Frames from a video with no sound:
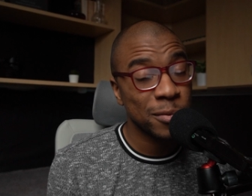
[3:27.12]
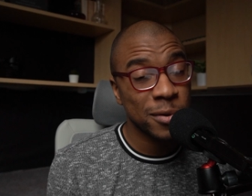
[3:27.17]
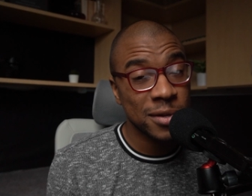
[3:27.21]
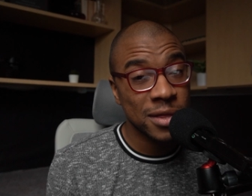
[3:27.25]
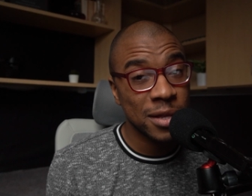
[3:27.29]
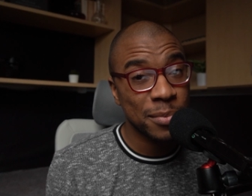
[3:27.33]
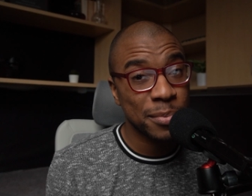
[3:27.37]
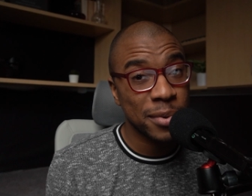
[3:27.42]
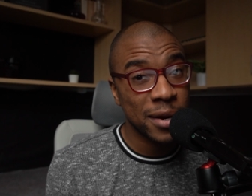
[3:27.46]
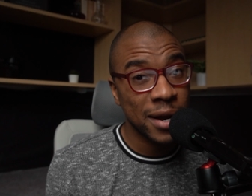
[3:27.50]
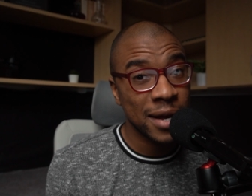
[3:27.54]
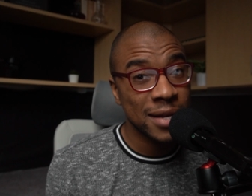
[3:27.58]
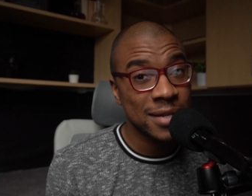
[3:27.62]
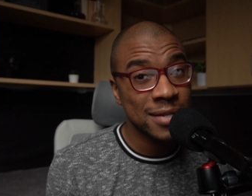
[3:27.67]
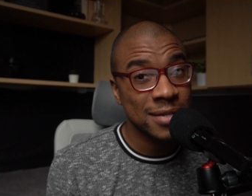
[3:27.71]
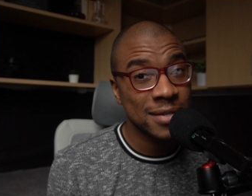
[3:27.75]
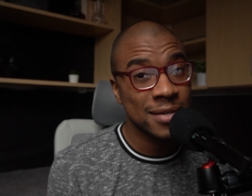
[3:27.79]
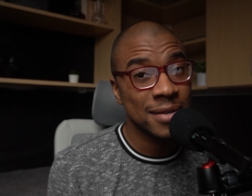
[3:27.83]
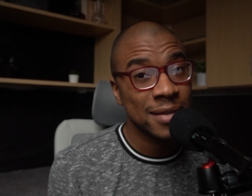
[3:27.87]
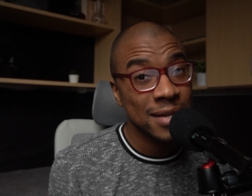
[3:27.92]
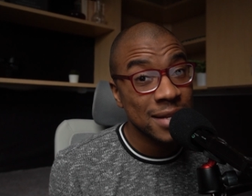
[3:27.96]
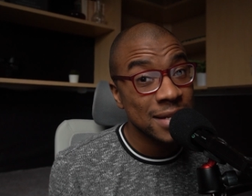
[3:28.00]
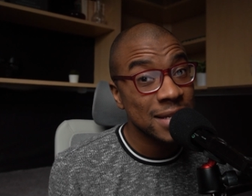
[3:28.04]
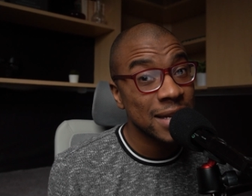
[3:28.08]
worth the price.
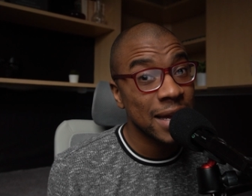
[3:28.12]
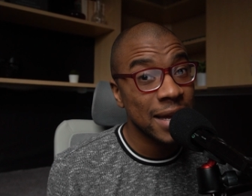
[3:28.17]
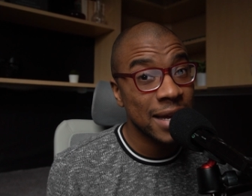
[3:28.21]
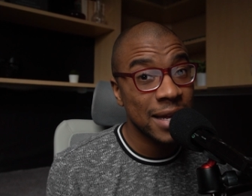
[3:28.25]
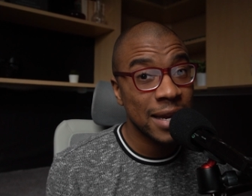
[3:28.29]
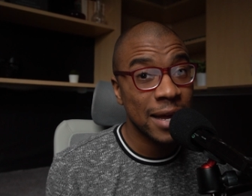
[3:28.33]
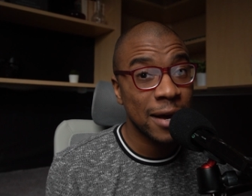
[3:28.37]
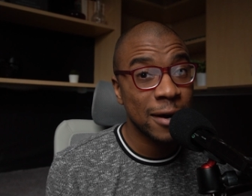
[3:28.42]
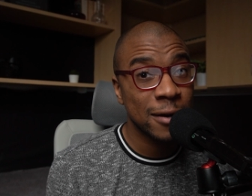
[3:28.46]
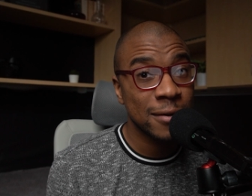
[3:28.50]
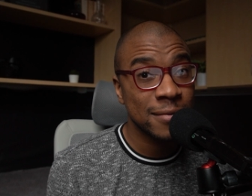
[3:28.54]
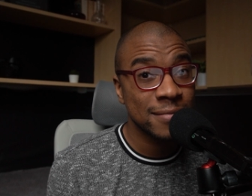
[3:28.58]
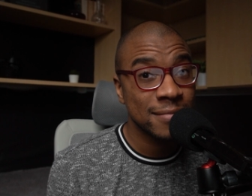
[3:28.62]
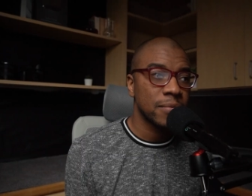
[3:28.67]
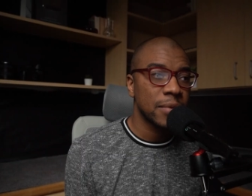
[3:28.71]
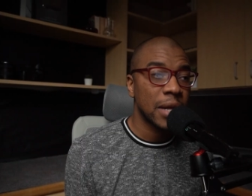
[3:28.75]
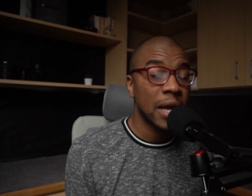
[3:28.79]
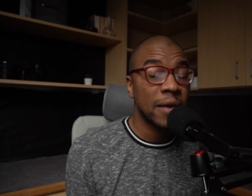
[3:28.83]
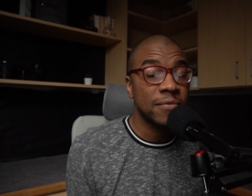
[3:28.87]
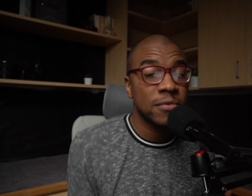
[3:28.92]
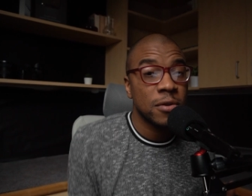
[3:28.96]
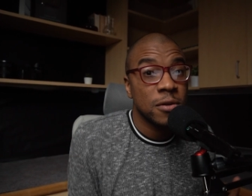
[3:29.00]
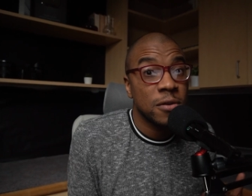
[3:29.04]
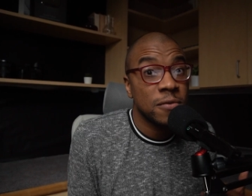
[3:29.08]
Check it out.
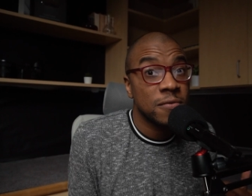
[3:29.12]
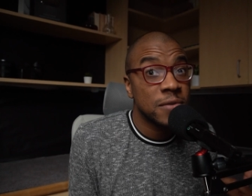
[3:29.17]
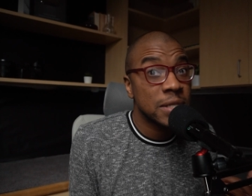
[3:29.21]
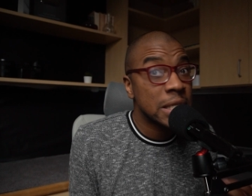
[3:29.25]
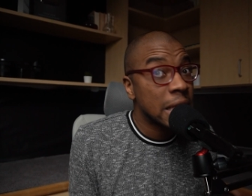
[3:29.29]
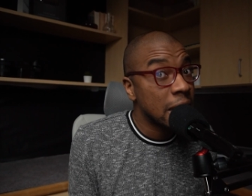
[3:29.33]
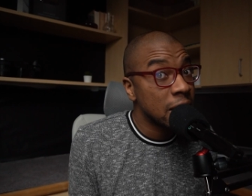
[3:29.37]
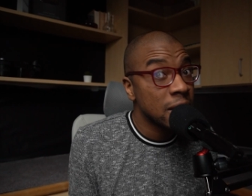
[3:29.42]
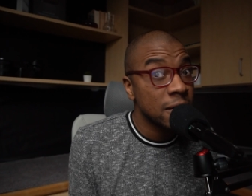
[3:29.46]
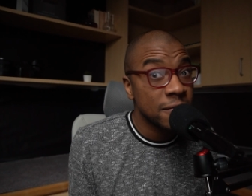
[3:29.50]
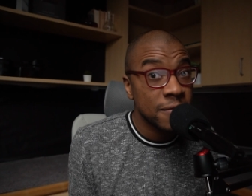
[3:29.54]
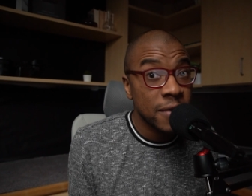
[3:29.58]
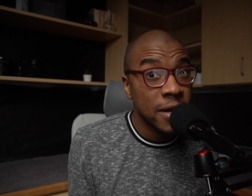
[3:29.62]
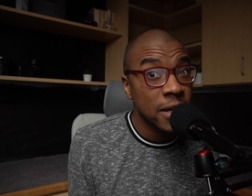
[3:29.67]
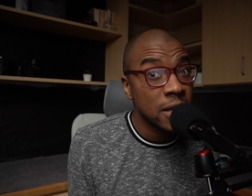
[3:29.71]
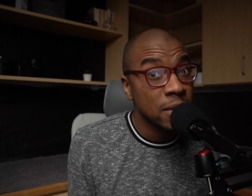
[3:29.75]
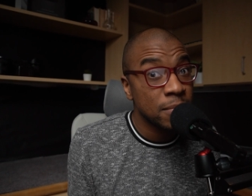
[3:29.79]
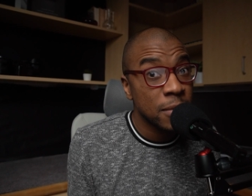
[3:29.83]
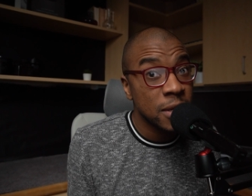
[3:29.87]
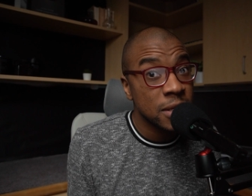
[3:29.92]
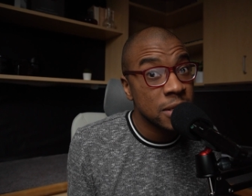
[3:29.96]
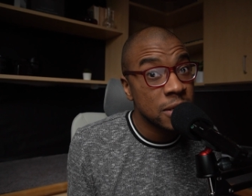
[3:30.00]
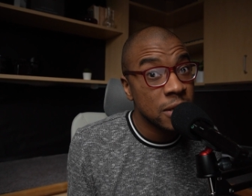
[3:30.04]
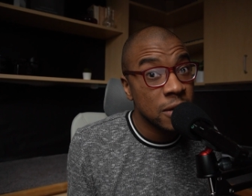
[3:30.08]
After you've signed up for
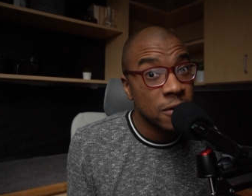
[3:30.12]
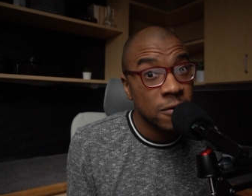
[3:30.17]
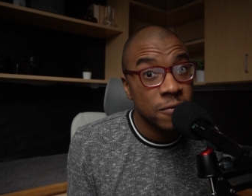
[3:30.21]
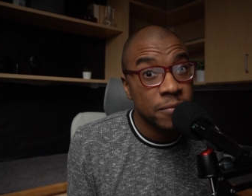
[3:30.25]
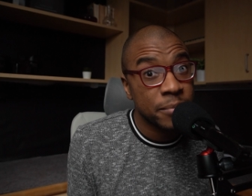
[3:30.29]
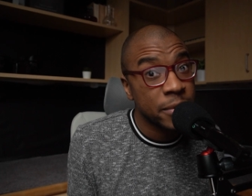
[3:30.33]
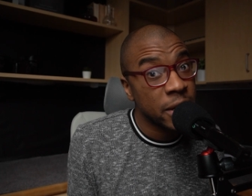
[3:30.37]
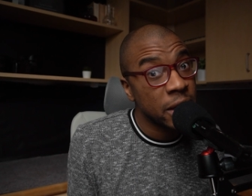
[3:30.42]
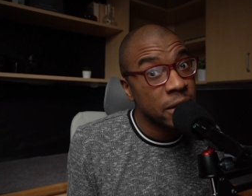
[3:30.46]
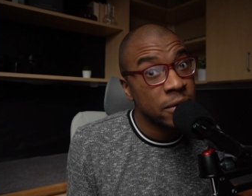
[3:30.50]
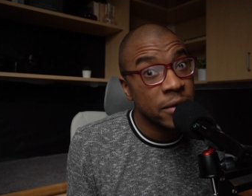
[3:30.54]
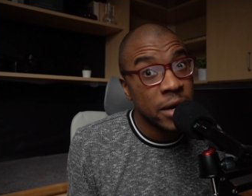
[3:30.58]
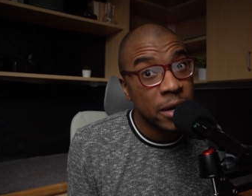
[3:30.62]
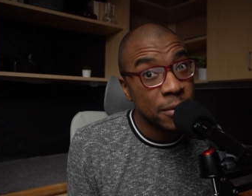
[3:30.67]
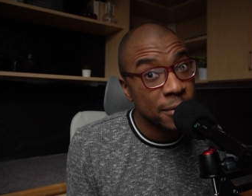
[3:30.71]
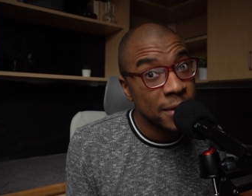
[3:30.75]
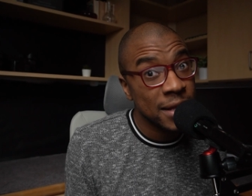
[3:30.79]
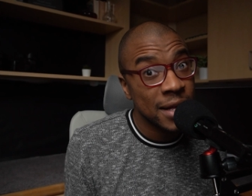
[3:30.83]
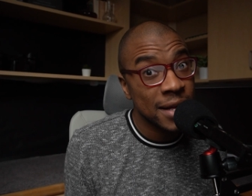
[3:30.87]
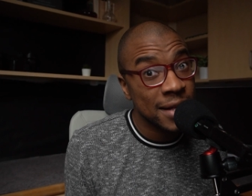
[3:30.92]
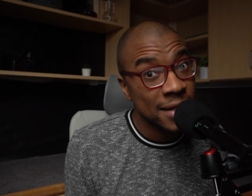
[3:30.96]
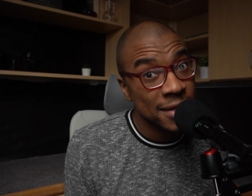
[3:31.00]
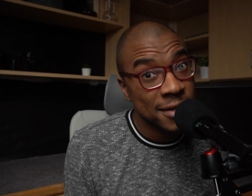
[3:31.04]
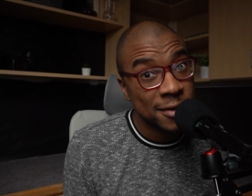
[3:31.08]
Elements and you've played around with
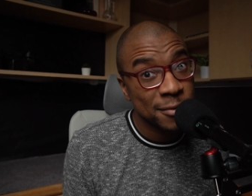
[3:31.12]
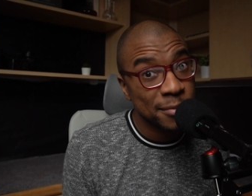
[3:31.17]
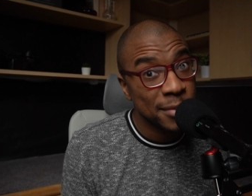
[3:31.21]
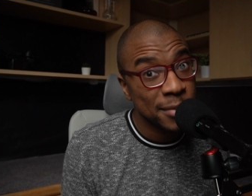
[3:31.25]
it a little